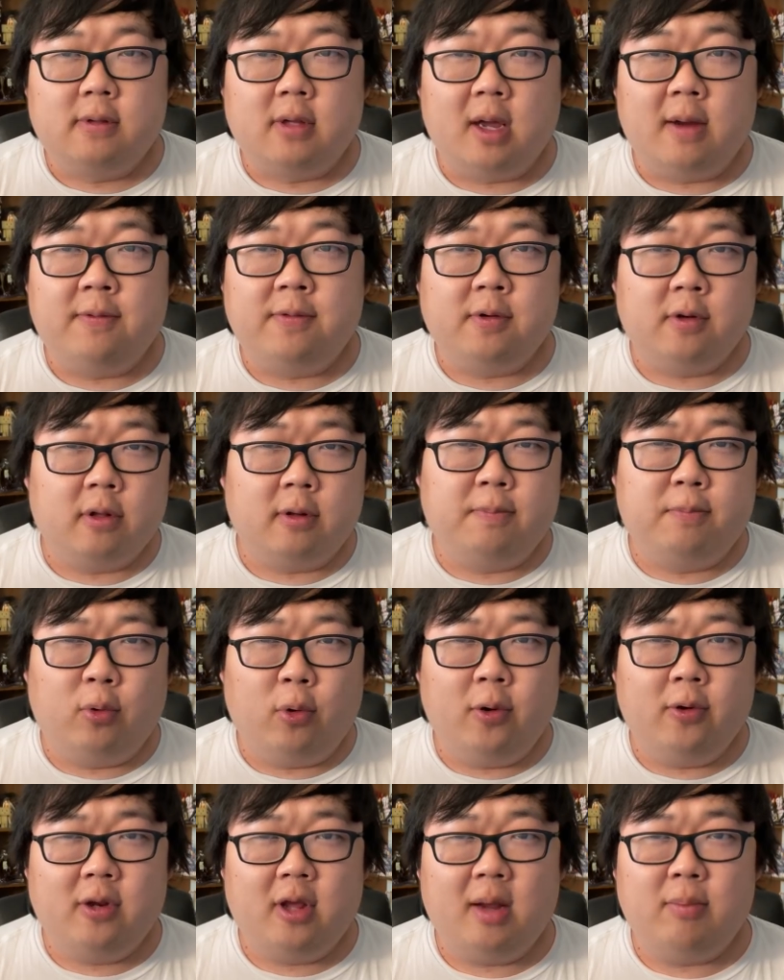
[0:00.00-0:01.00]
Time for another
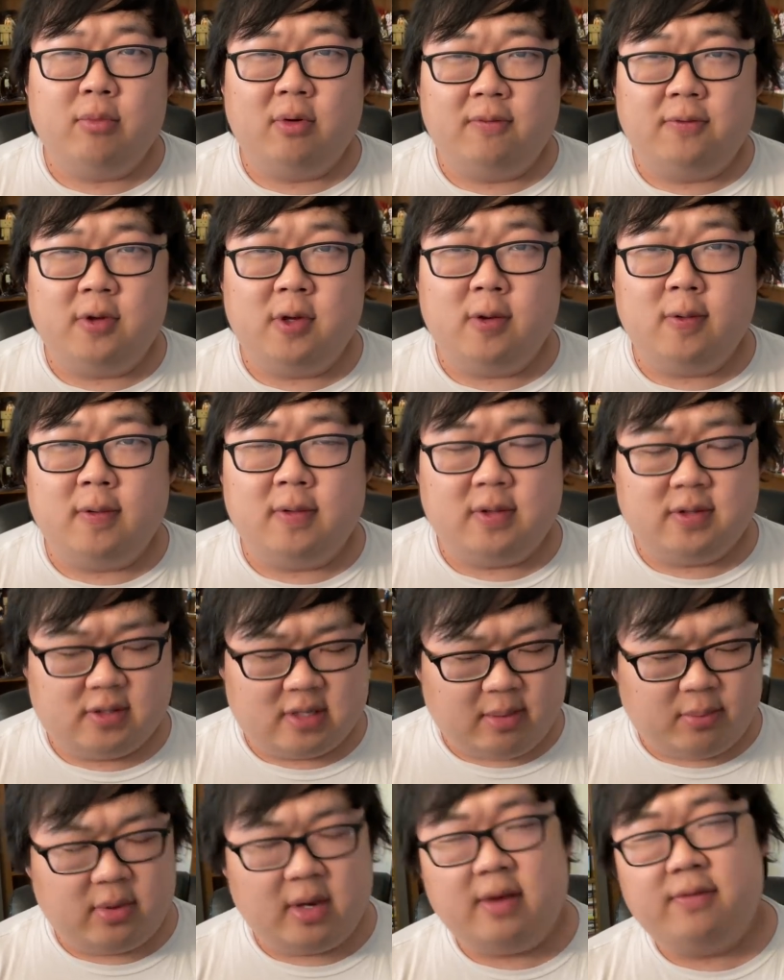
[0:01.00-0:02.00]
board game review, and
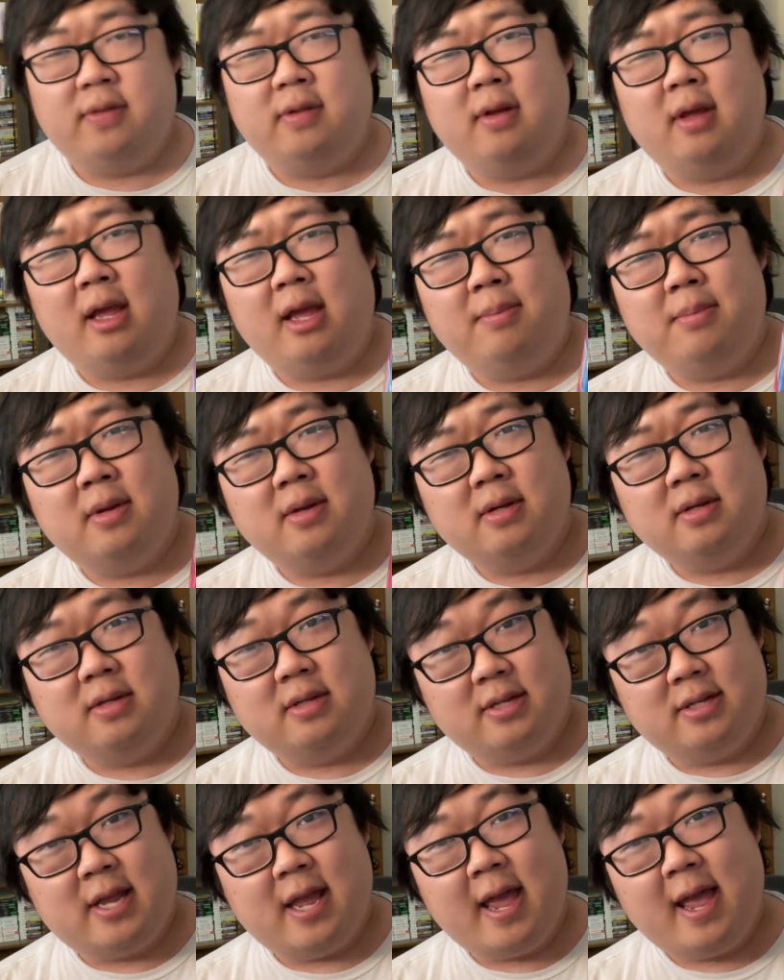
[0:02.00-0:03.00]
this time we have the game
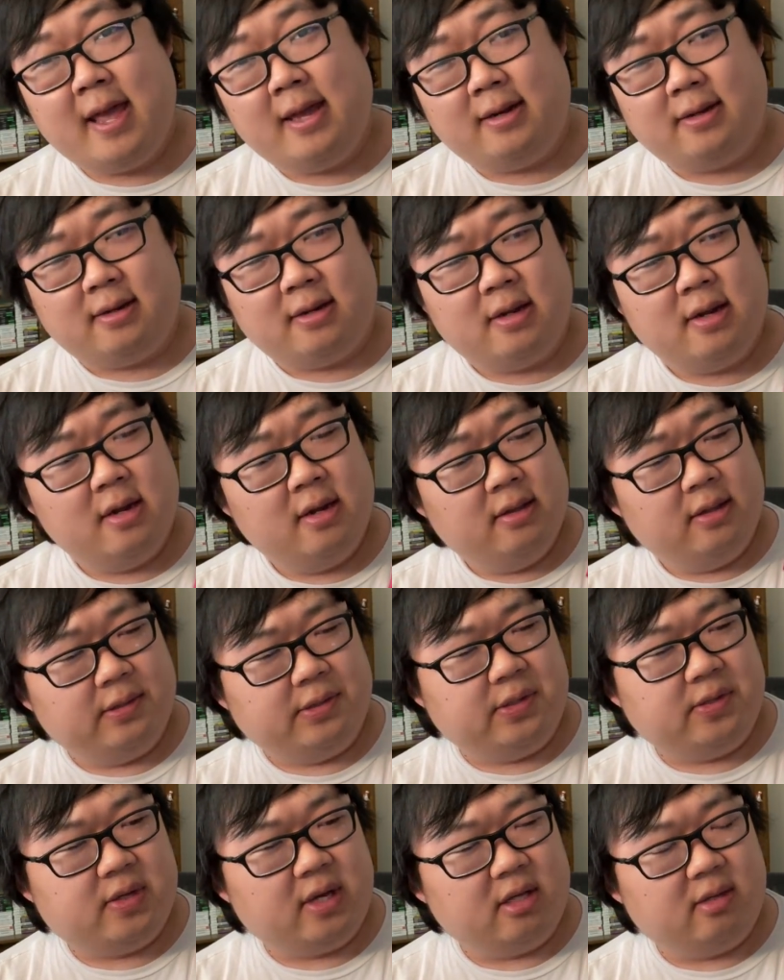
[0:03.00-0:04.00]
10.
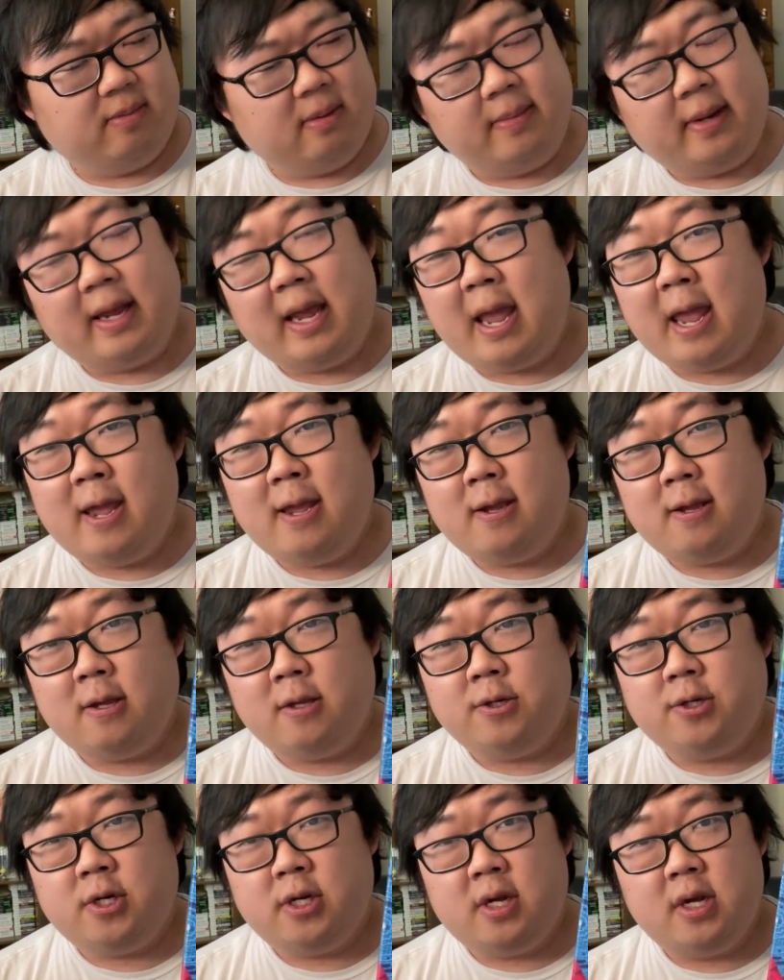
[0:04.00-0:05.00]
This was sent to me by
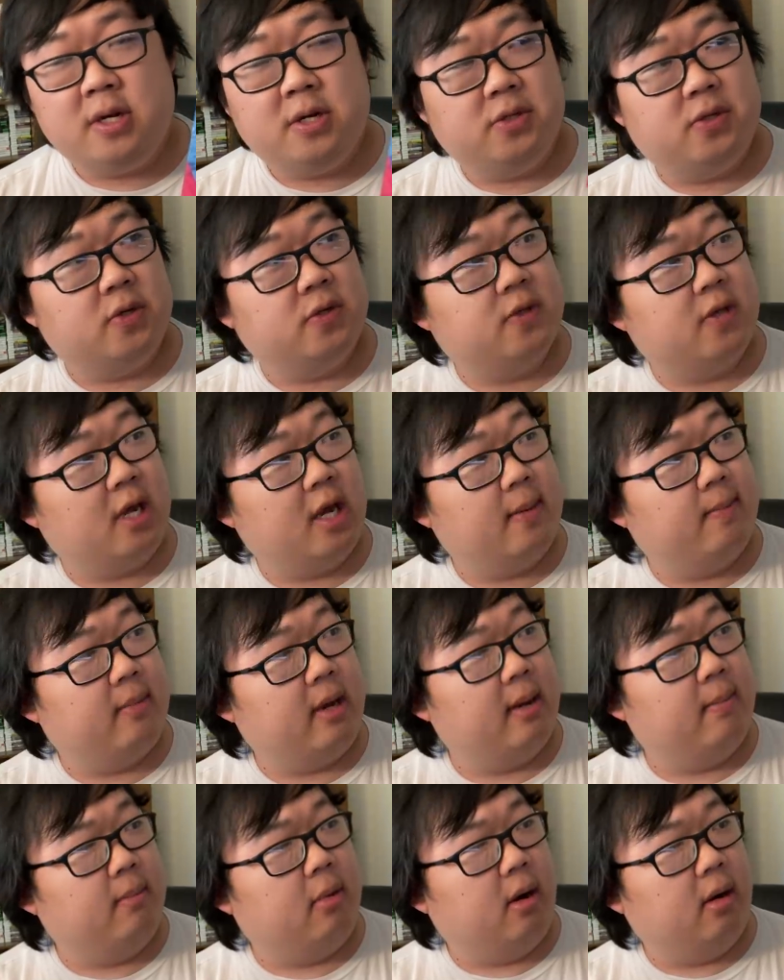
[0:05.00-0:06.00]
AEG and is
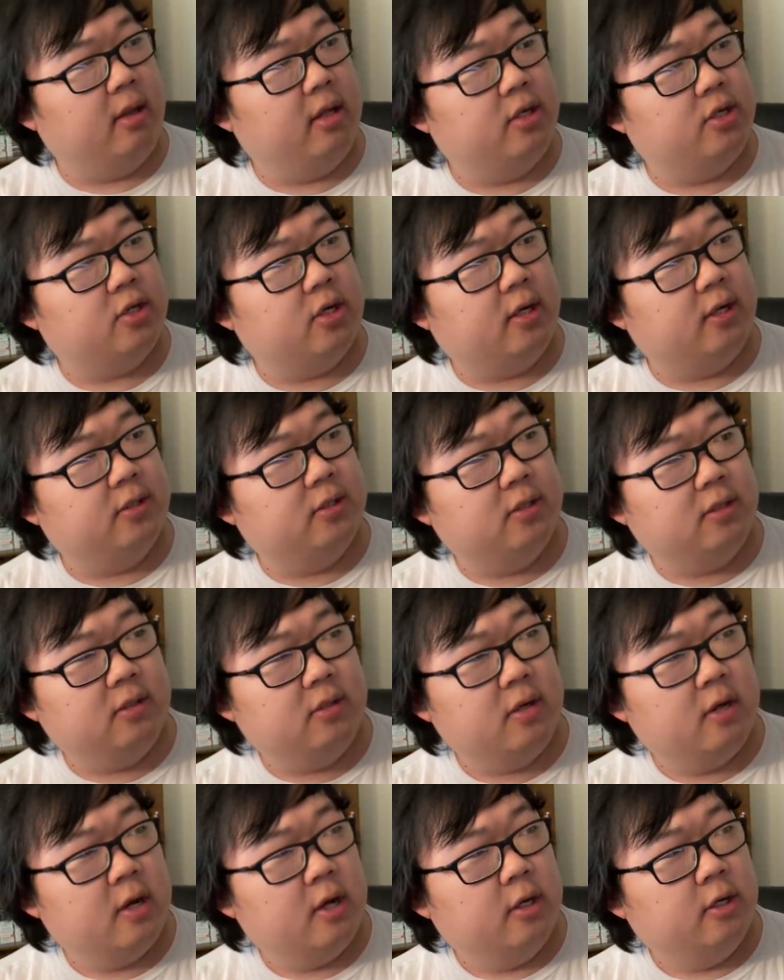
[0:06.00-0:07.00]
designed by Molly
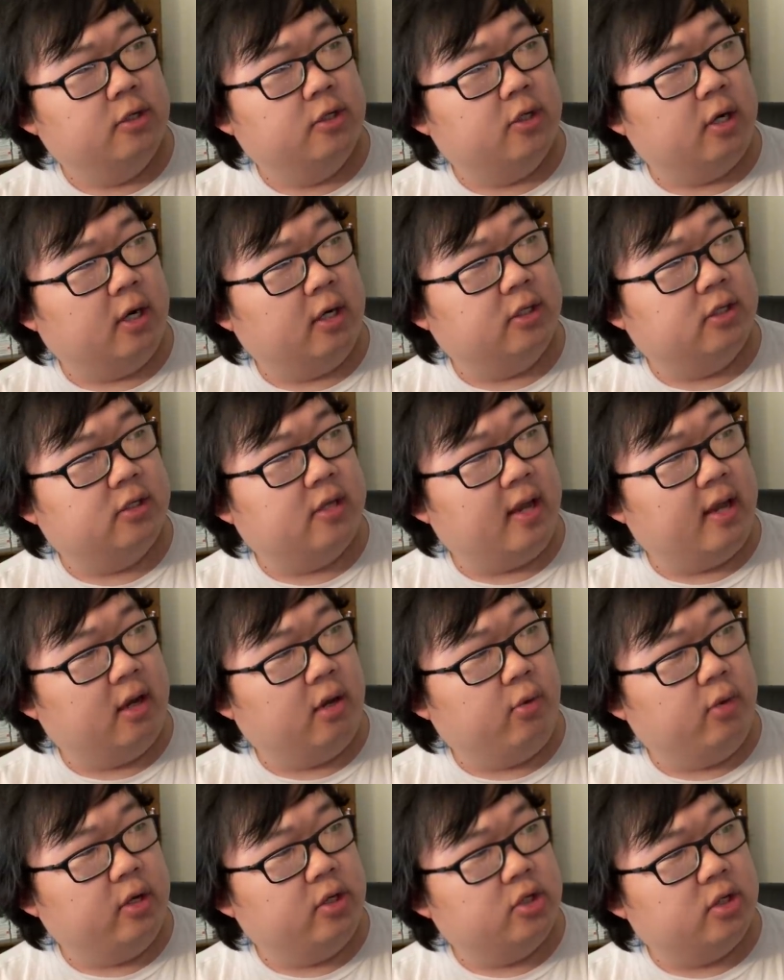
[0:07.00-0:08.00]
Johnson, Sean
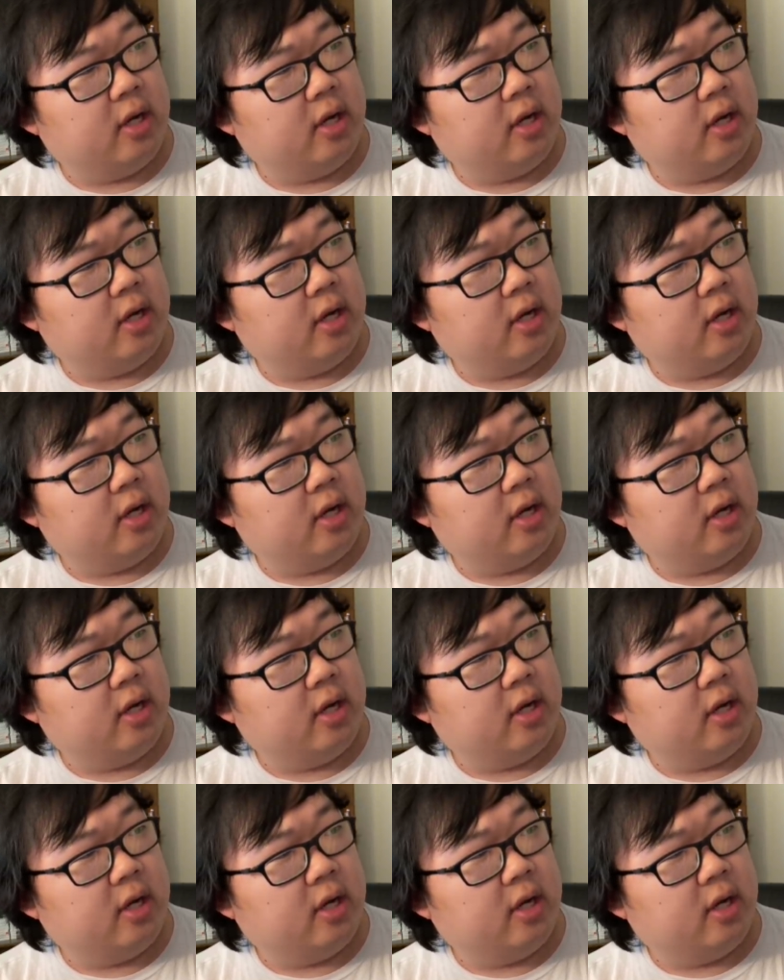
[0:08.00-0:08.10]
Stankiewicz,